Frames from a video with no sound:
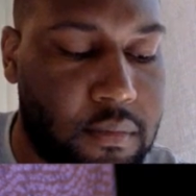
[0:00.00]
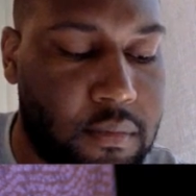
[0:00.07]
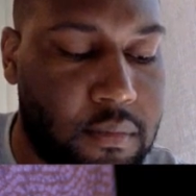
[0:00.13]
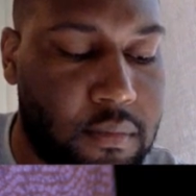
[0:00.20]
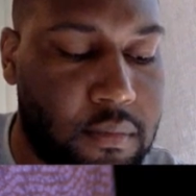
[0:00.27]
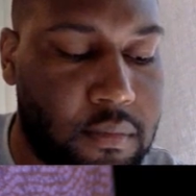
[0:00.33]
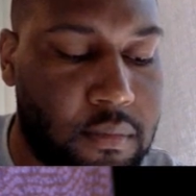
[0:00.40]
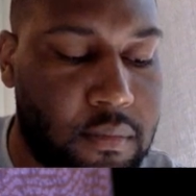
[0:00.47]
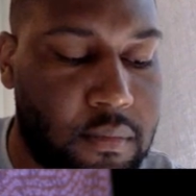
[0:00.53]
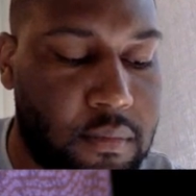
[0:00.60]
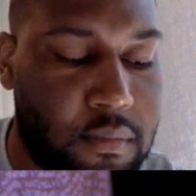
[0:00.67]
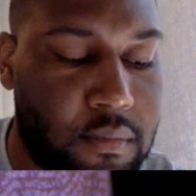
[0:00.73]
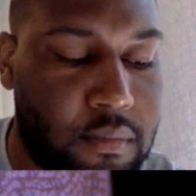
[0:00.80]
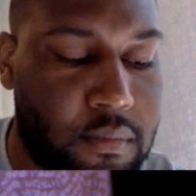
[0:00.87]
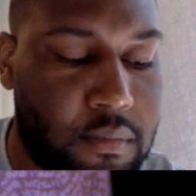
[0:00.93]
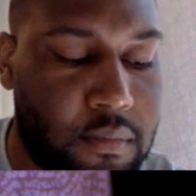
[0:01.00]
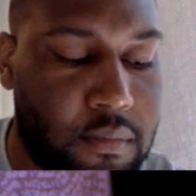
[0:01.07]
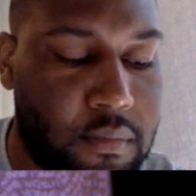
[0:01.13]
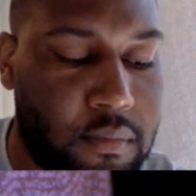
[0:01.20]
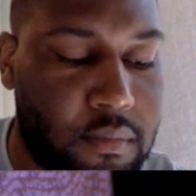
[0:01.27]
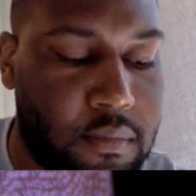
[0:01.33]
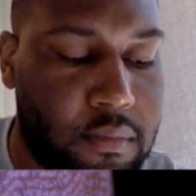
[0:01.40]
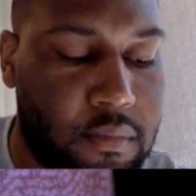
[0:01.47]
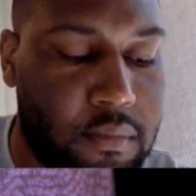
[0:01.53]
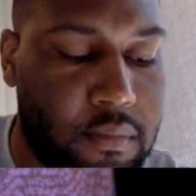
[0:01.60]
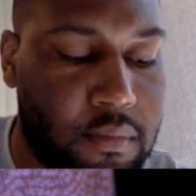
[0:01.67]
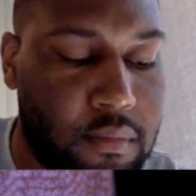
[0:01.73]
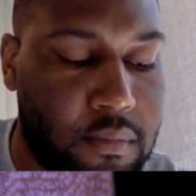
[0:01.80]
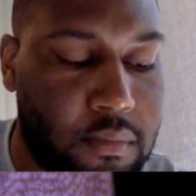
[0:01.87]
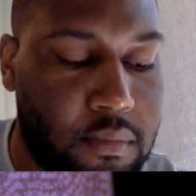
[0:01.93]

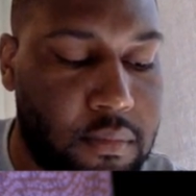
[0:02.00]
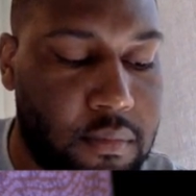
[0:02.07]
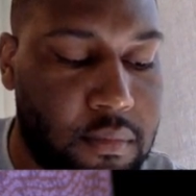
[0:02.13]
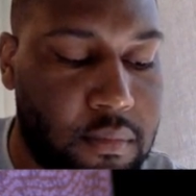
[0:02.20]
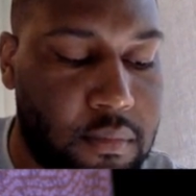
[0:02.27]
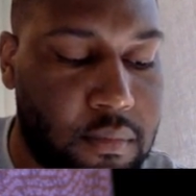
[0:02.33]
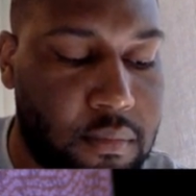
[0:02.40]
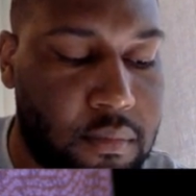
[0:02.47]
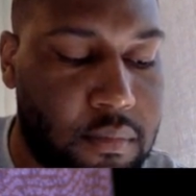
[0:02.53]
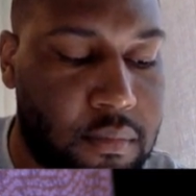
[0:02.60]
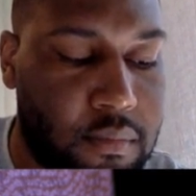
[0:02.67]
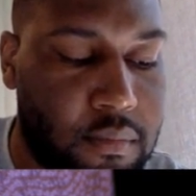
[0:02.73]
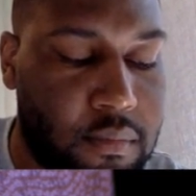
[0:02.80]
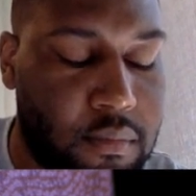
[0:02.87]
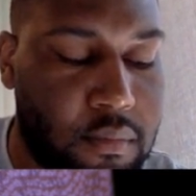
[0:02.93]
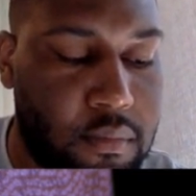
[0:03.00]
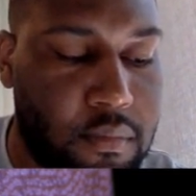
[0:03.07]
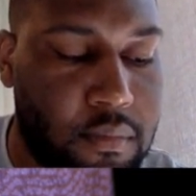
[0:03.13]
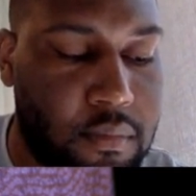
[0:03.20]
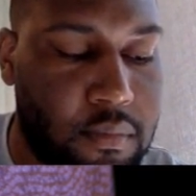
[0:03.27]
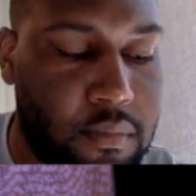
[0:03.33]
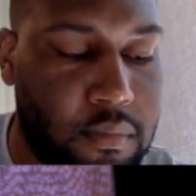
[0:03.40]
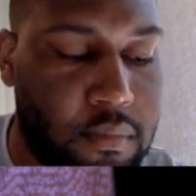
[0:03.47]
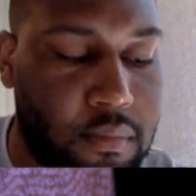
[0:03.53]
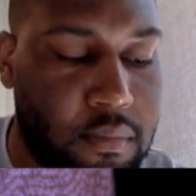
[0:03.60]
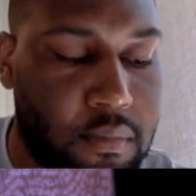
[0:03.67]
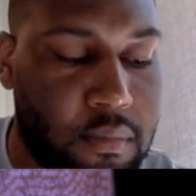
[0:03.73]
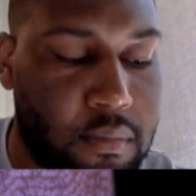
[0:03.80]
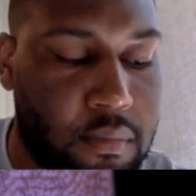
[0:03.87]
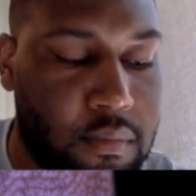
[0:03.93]

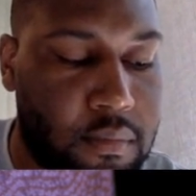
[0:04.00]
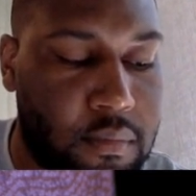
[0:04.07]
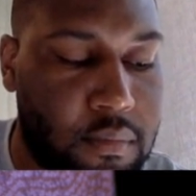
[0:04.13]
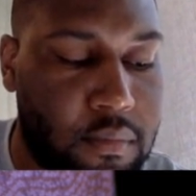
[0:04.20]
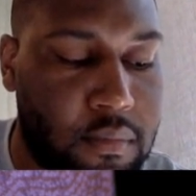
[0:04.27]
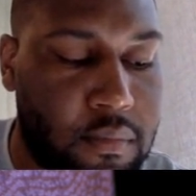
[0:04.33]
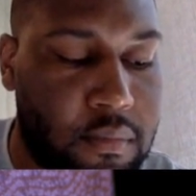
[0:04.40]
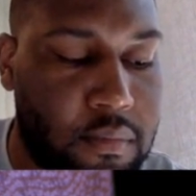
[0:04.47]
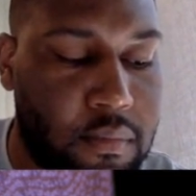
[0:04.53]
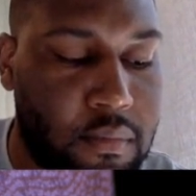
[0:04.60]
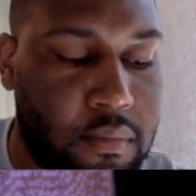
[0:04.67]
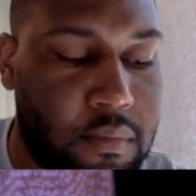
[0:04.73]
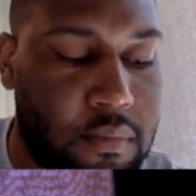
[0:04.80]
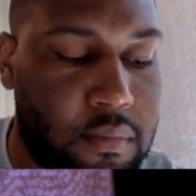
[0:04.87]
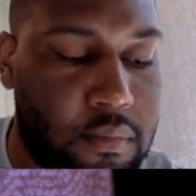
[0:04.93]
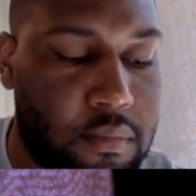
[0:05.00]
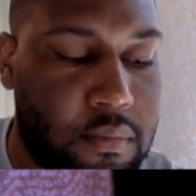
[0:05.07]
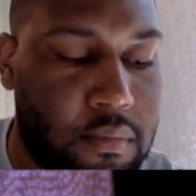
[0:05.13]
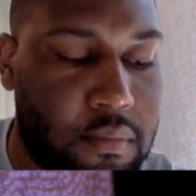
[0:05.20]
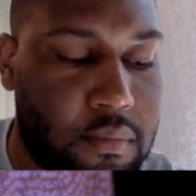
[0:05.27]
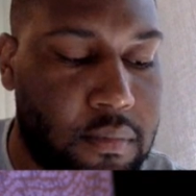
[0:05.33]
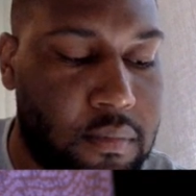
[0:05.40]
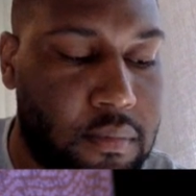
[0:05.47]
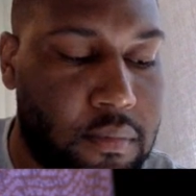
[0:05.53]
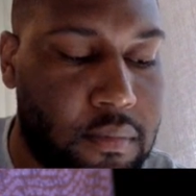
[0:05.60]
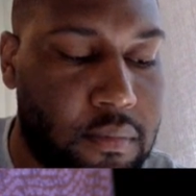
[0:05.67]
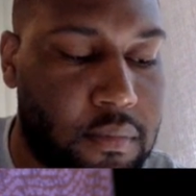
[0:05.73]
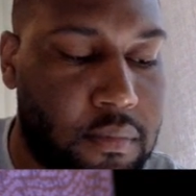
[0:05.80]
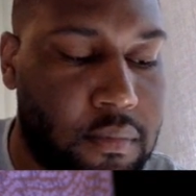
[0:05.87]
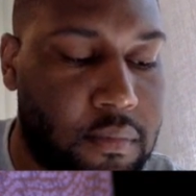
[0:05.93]

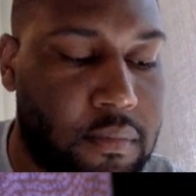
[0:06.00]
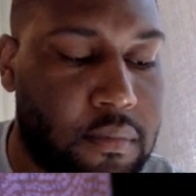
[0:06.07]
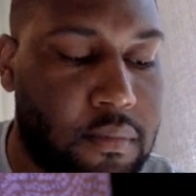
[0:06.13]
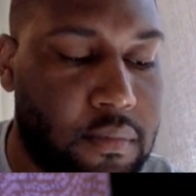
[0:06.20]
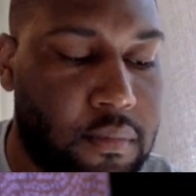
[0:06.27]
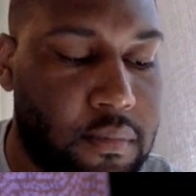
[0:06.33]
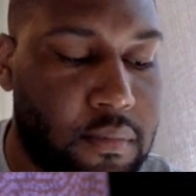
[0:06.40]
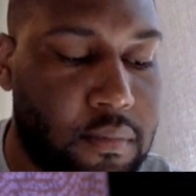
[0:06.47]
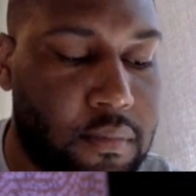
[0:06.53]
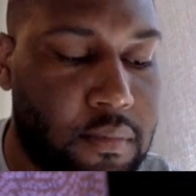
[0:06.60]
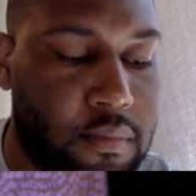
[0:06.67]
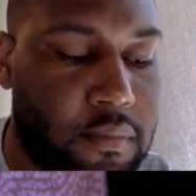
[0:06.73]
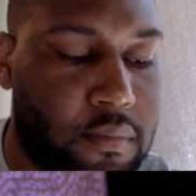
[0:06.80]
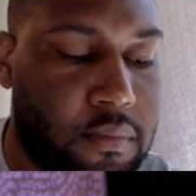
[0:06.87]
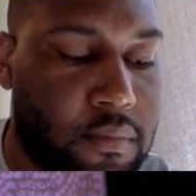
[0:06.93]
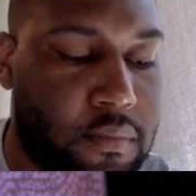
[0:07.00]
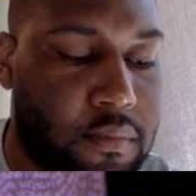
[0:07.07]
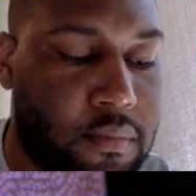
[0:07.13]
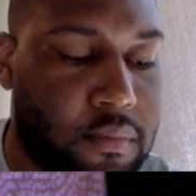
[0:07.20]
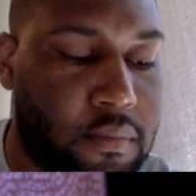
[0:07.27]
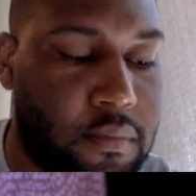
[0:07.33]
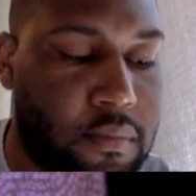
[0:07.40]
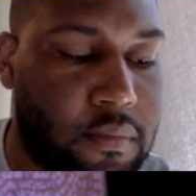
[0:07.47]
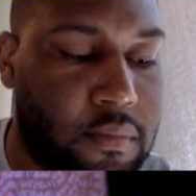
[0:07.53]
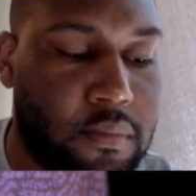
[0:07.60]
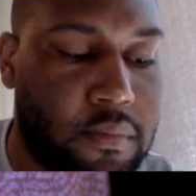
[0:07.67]
The person shown says nothing.